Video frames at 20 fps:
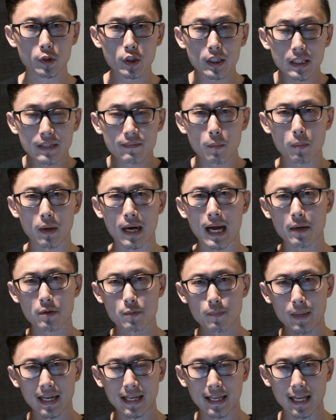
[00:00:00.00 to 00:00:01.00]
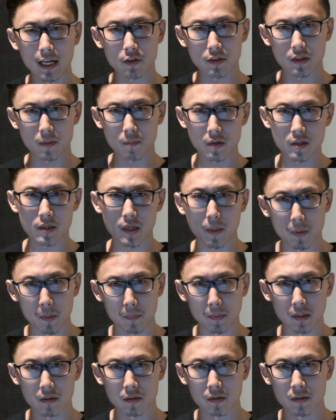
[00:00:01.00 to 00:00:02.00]
You can even perhaps buy calcium
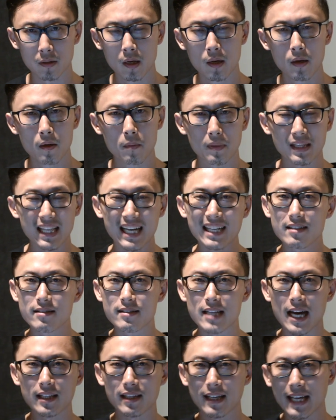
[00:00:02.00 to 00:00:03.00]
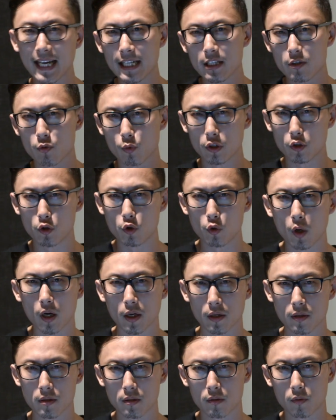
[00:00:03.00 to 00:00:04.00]
supplements, but that is not the case with
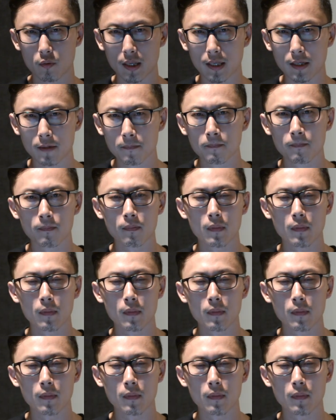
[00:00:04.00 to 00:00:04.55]
drugs, right?